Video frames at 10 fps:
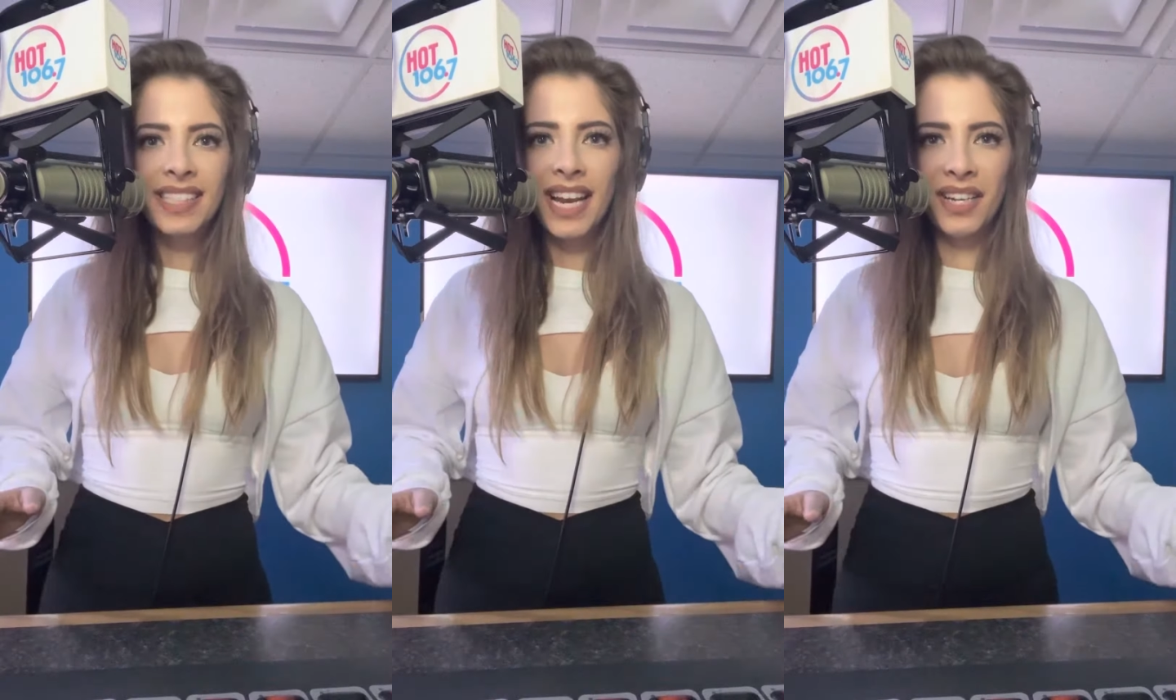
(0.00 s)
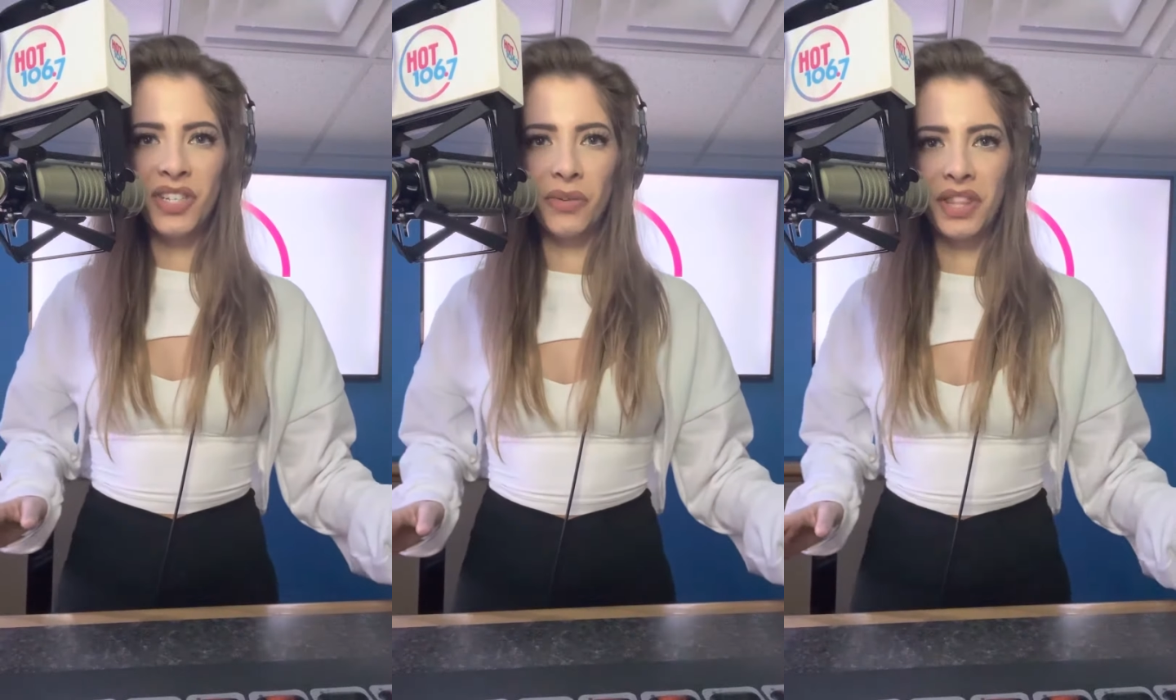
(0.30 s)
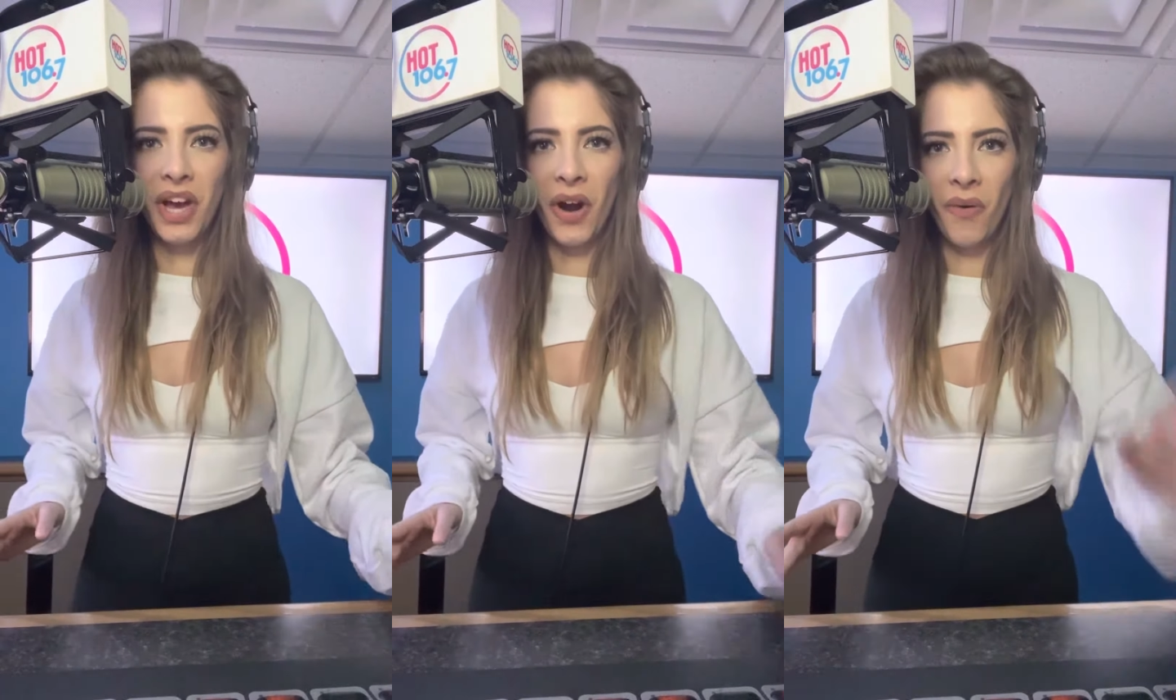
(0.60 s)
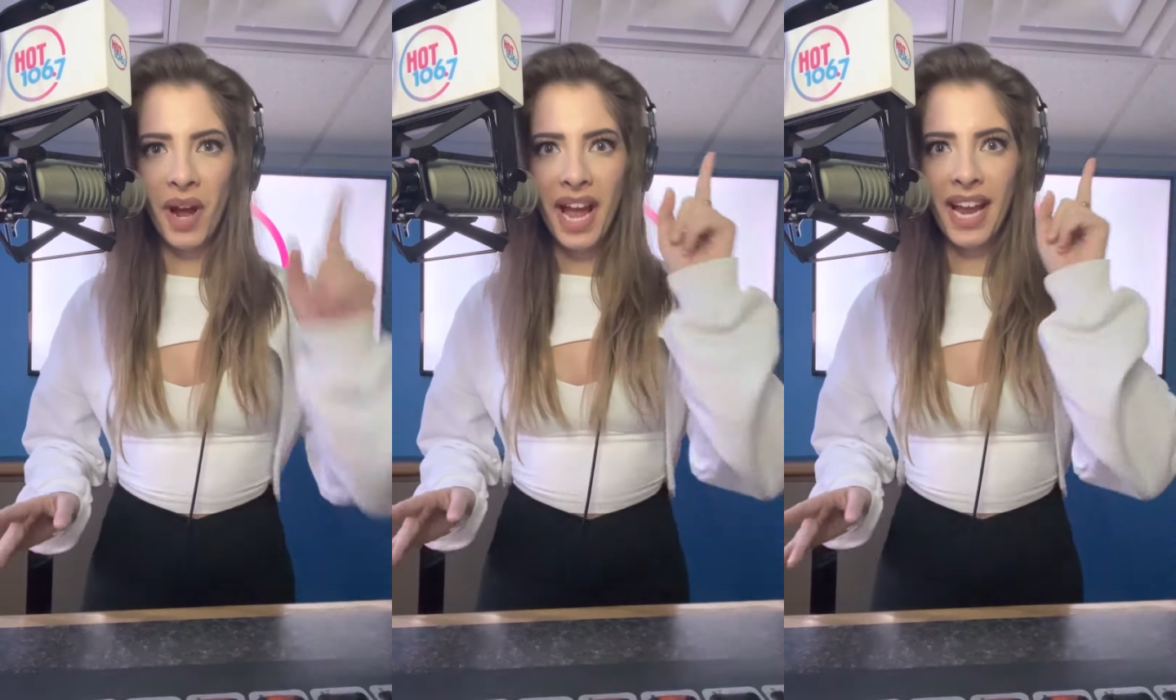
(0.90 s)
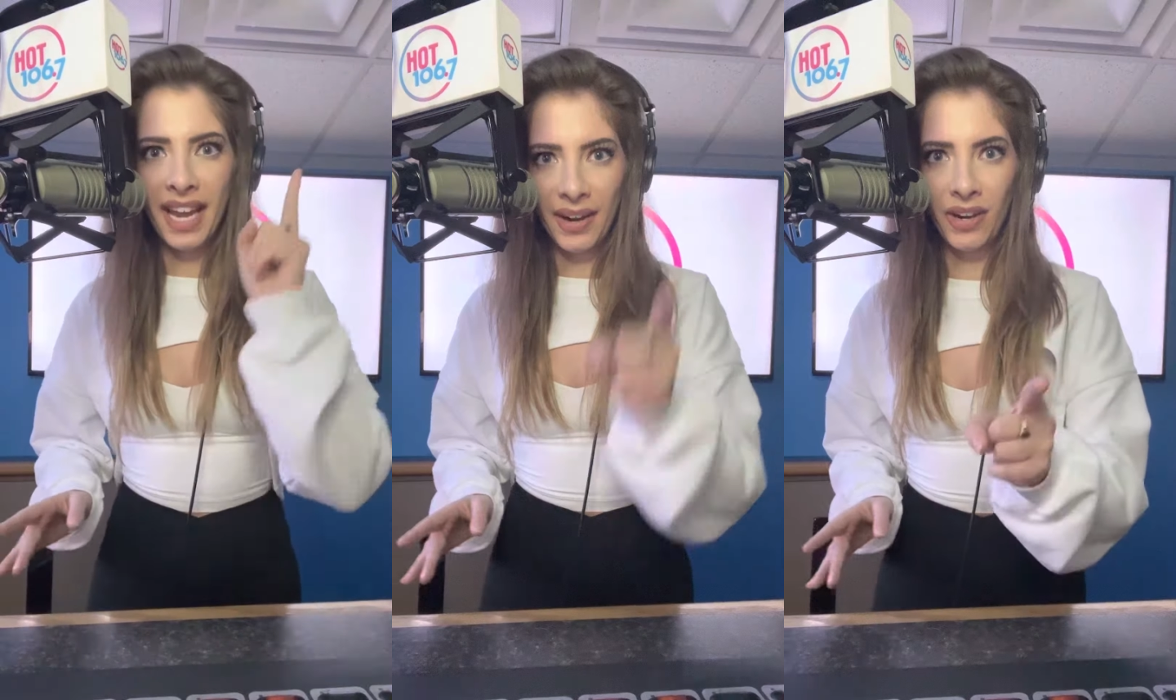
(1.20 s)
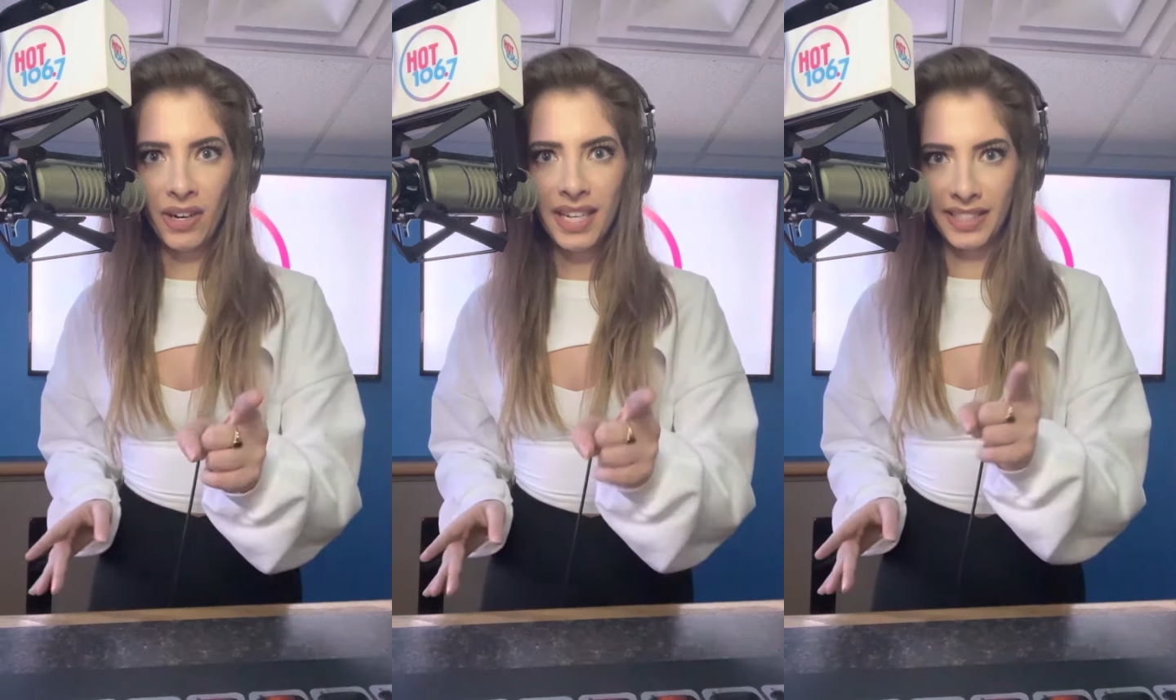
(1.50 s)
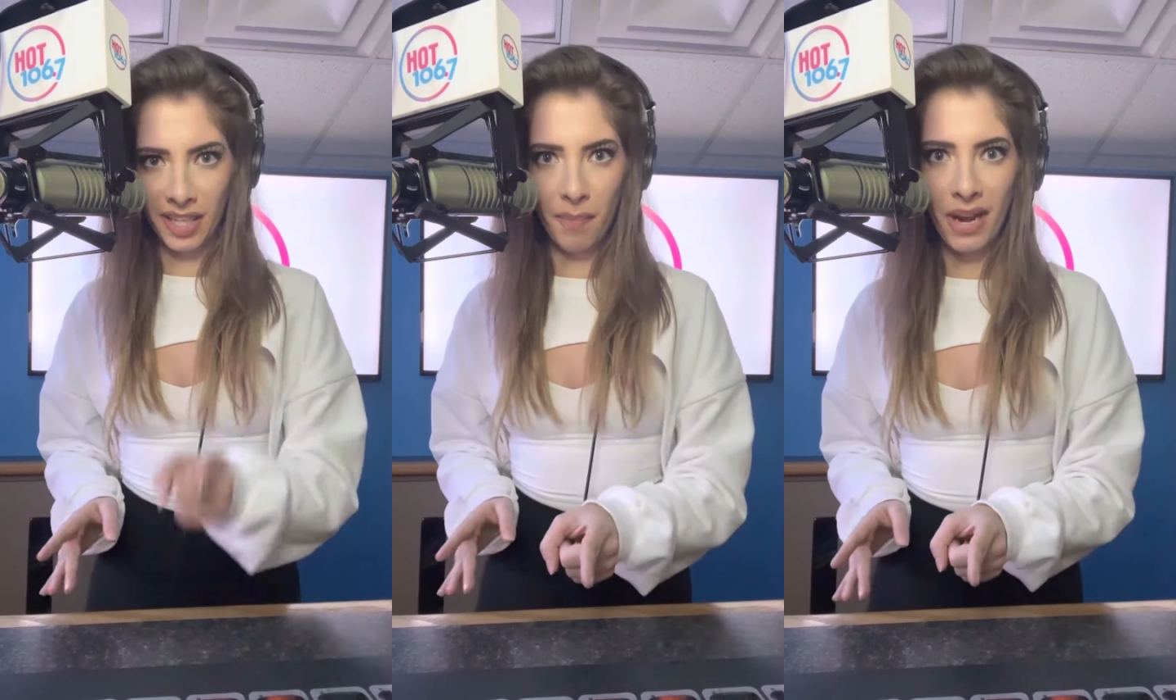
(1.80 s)
get into it though. Here is the
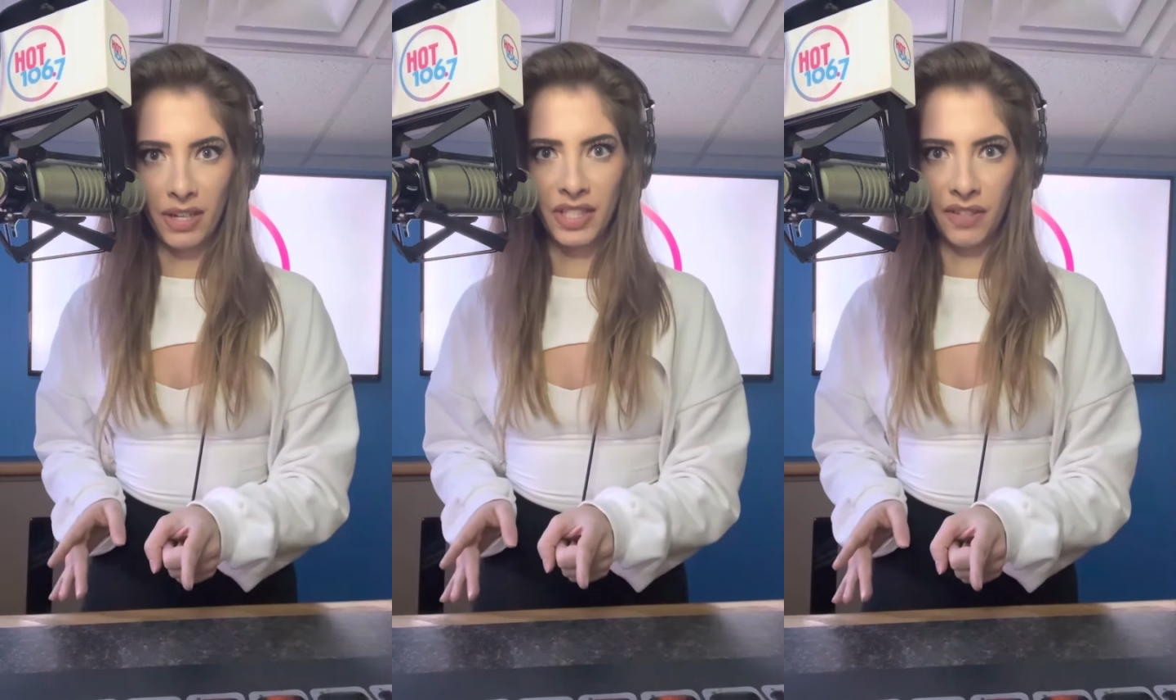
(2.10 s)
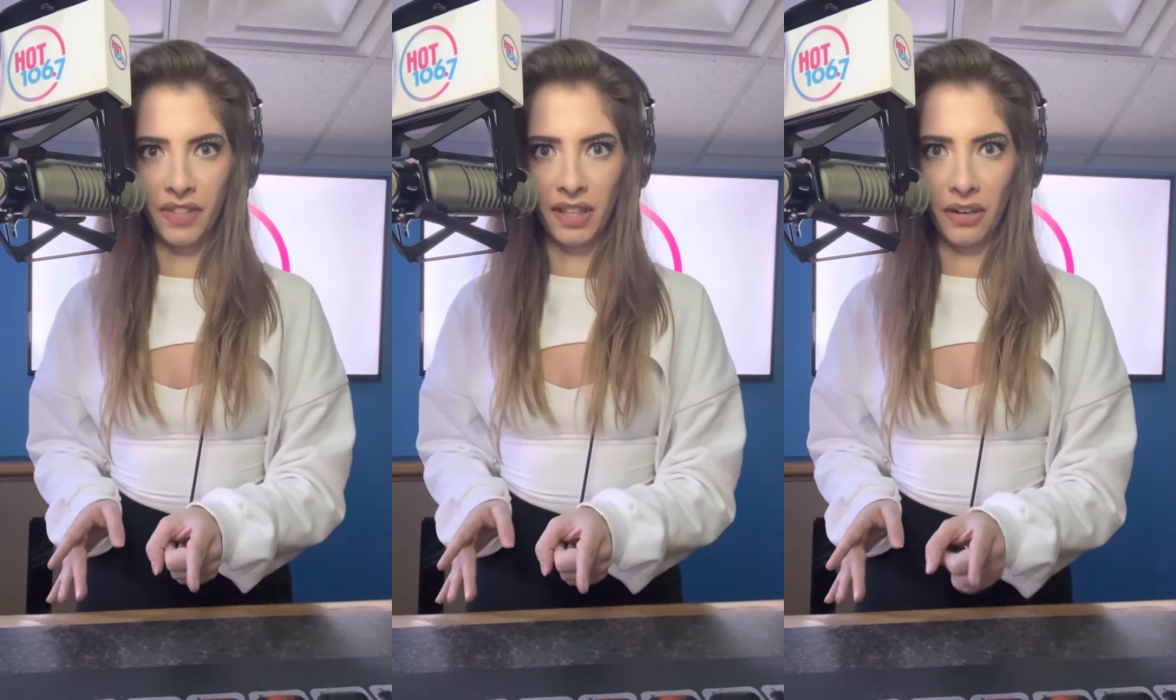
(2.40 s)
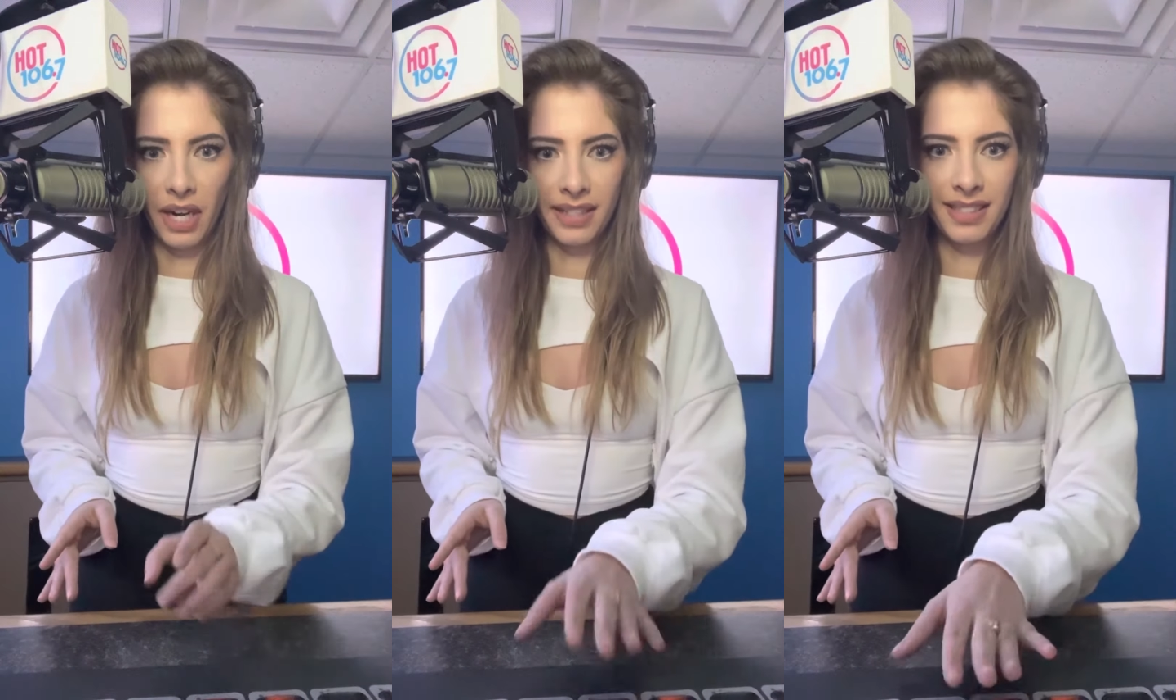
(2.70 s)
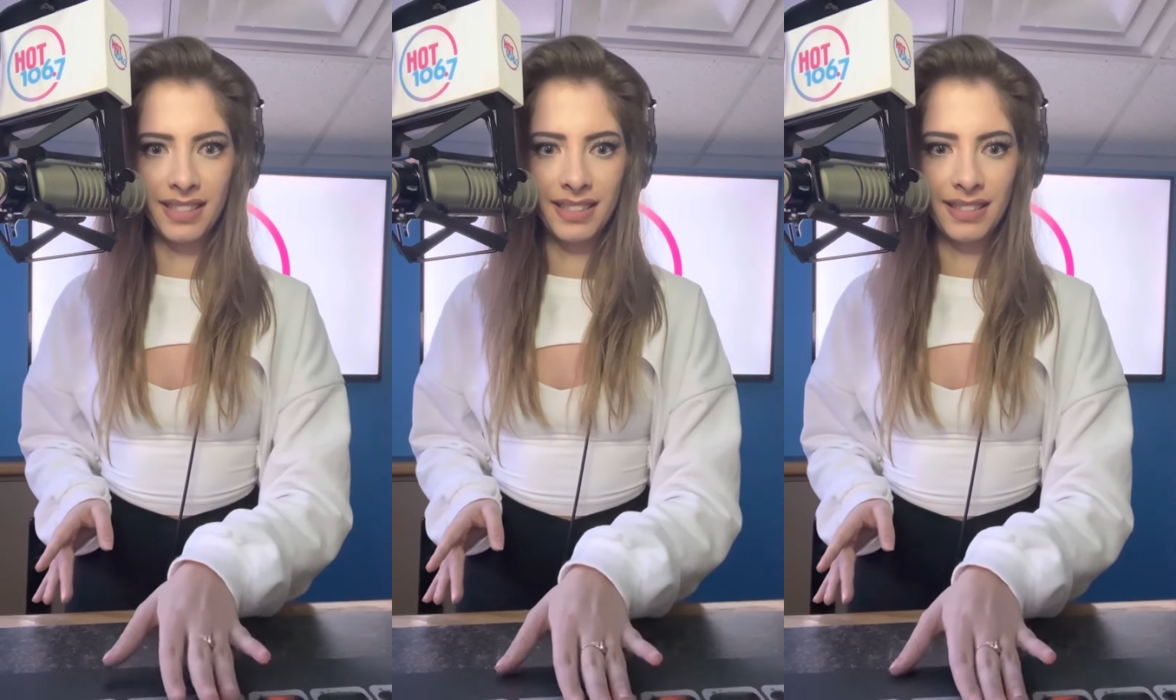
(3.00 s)
comparison of the lyrics.